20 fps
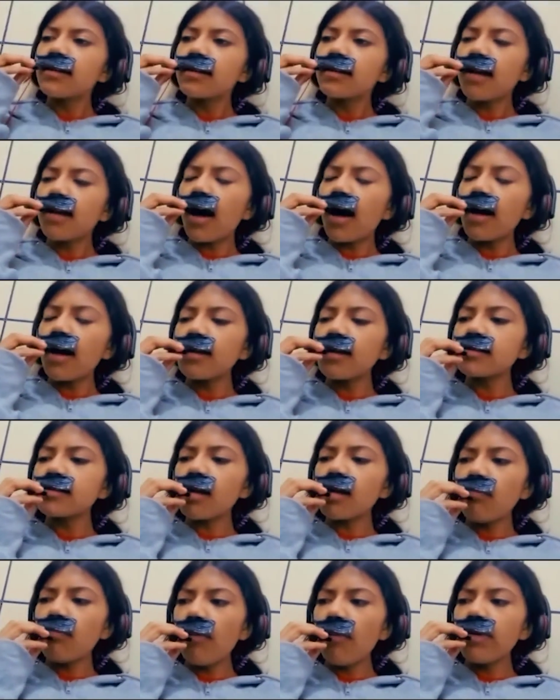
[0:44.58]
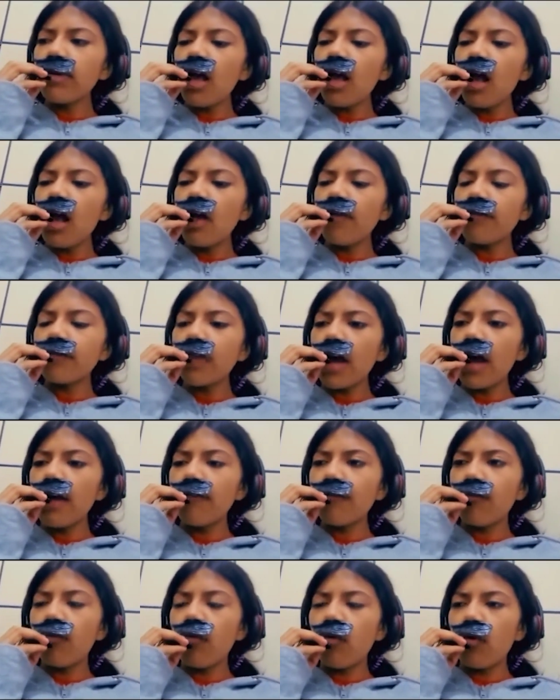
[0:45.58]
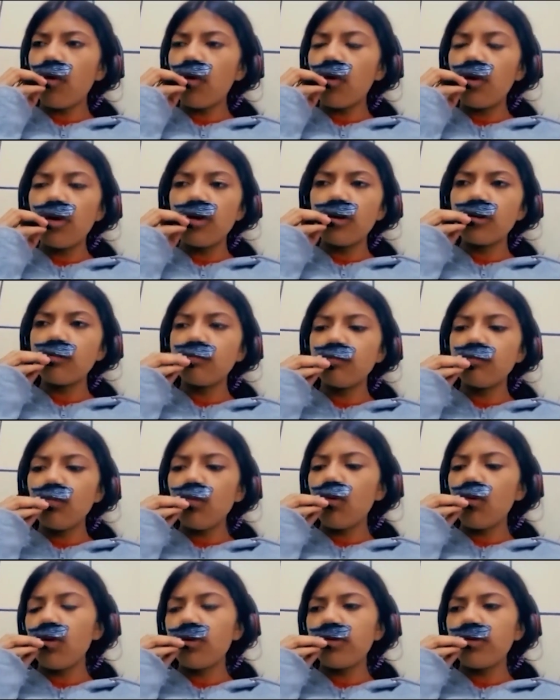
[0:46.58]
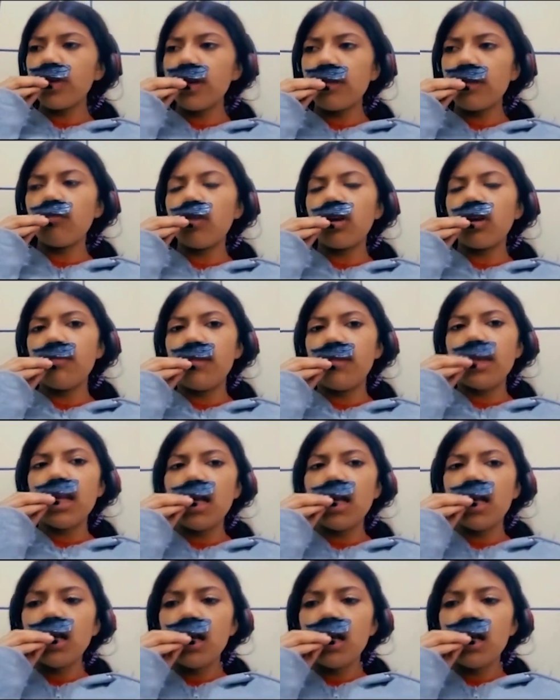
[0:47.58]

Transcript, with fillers: Guys, I'm gonna be A F K for more than one minute.